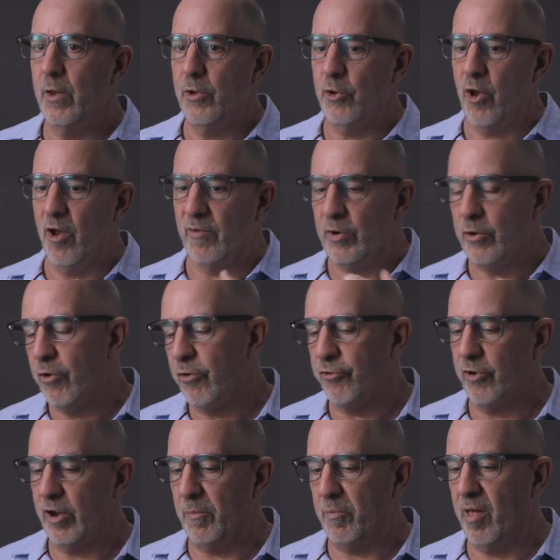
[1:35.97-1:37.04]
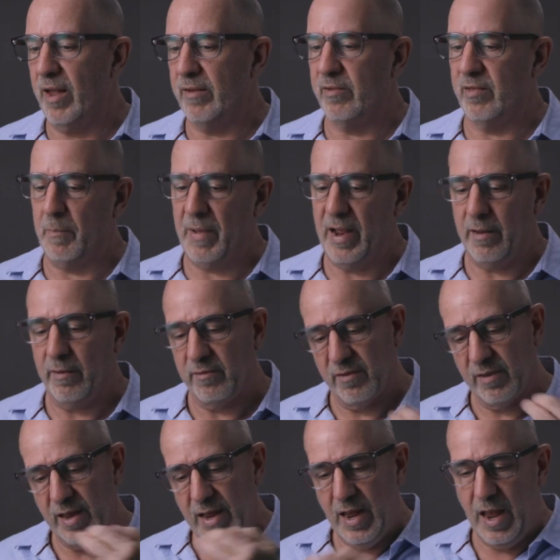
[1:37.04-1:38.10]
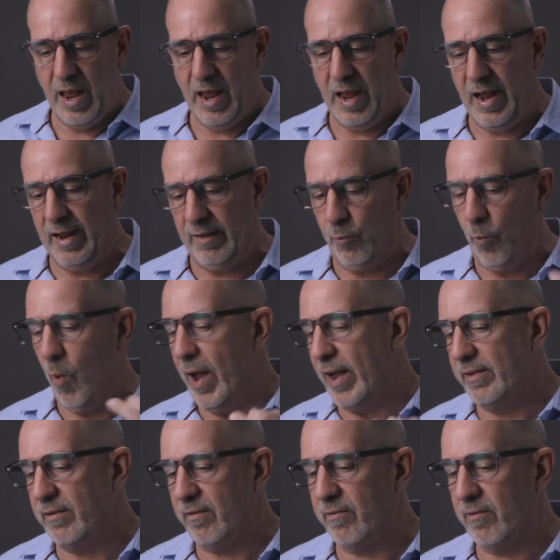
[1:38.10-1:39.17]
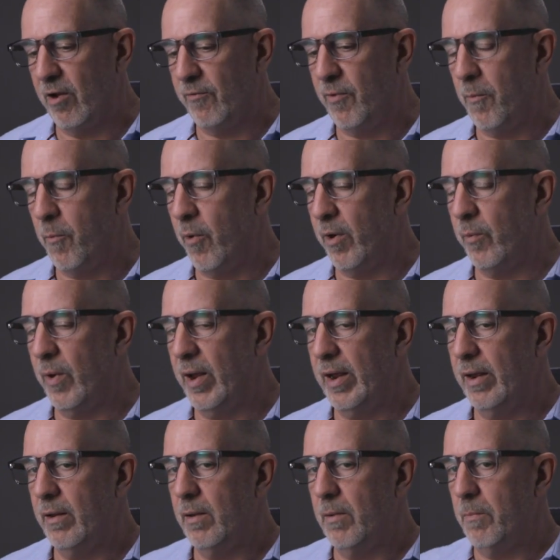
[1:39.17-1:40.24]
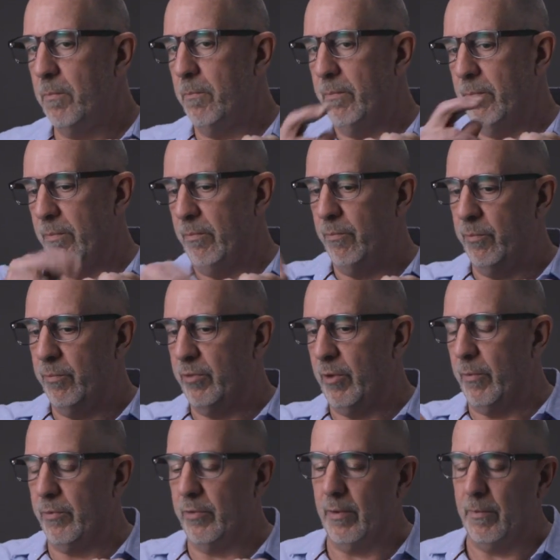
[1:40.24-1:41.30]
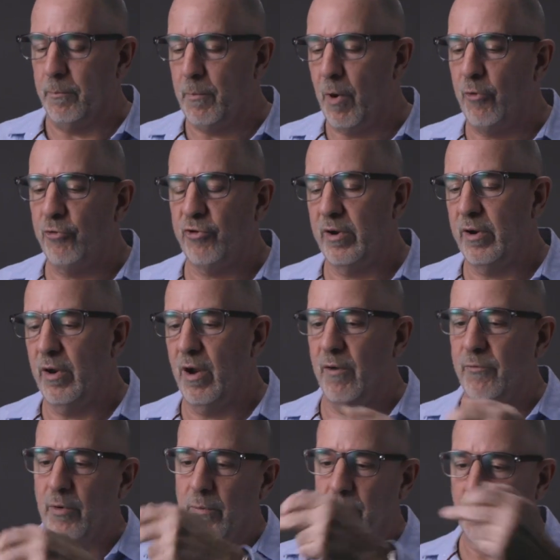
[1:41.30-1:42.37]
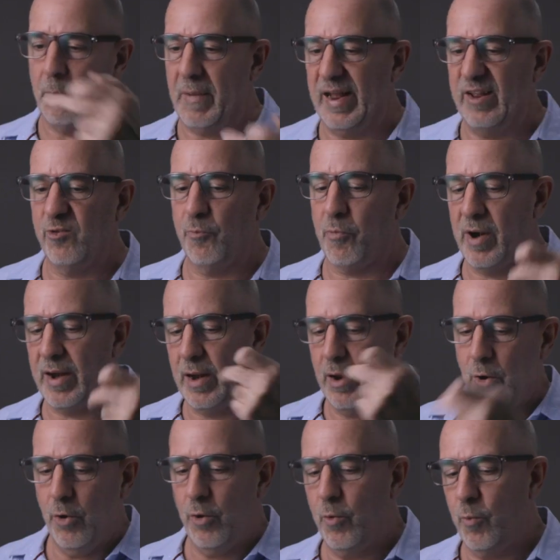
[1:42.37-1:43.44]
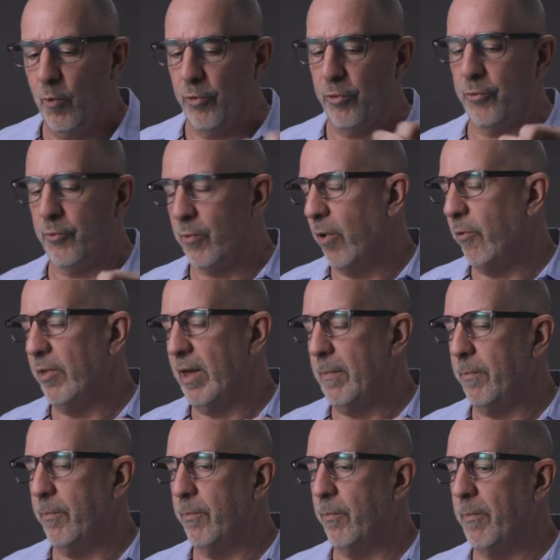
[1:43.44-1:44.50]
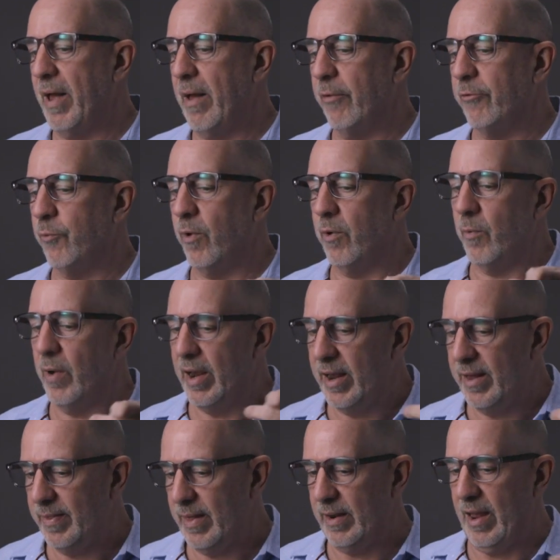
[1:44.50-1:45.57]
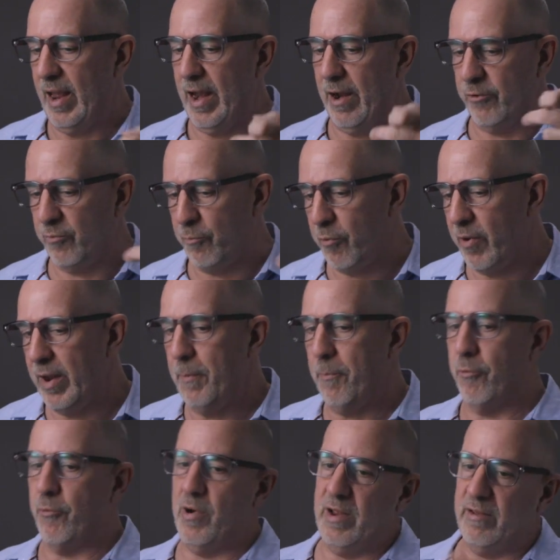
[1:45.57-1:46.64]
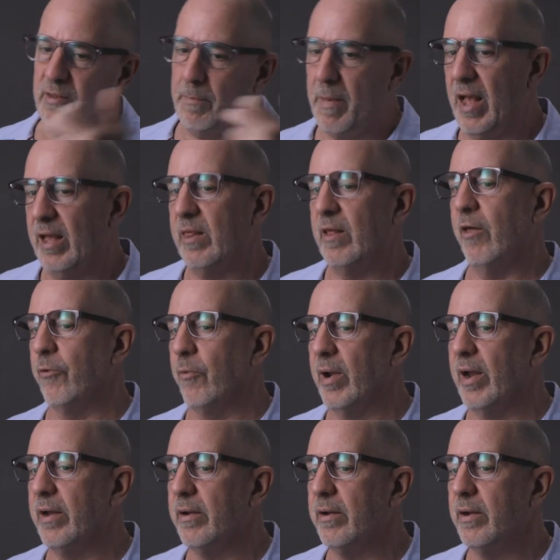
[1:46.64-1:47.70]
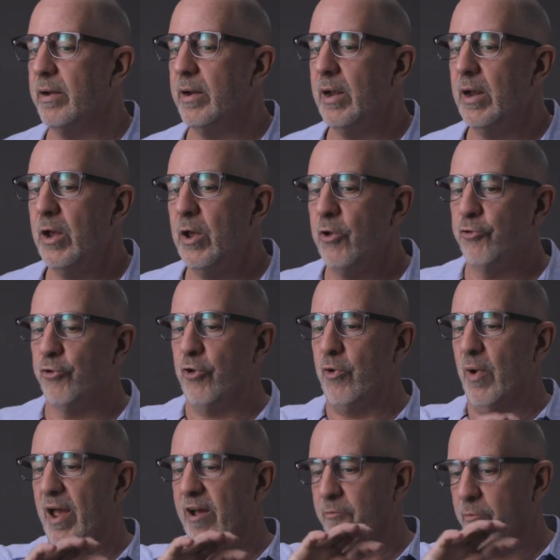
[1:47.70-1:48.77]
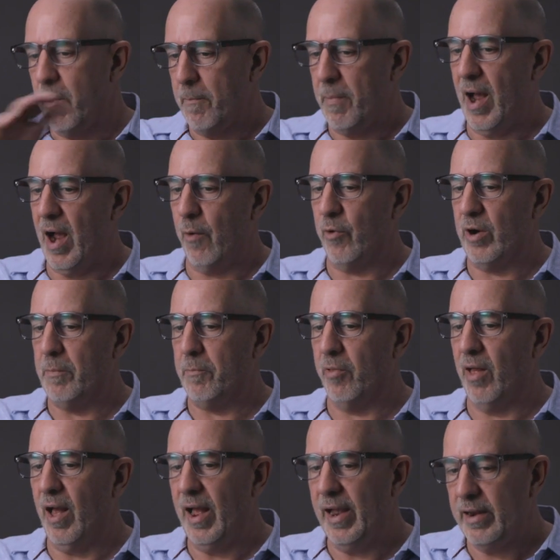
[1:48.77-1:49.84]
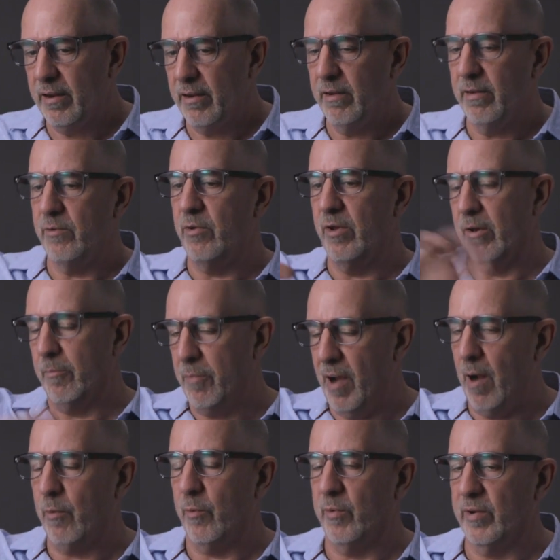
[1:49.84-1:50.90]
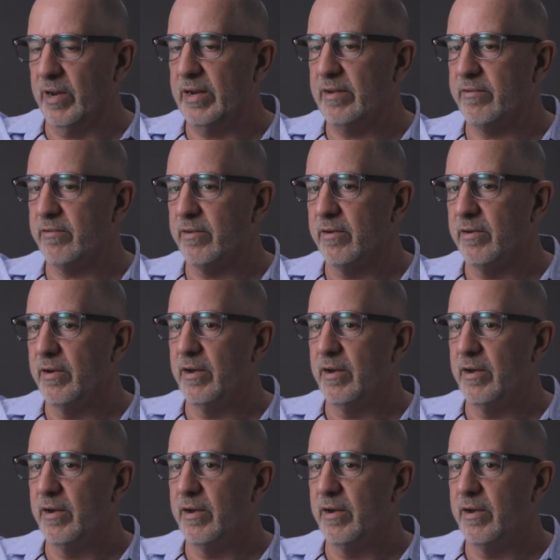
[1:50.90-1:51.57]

You have inertia applied to the balance. It winds itself up one way. The, the motion of the, the mainspring will throw that balance one way, then the hairspring brings it back the other way. So you have power implied and you have power released.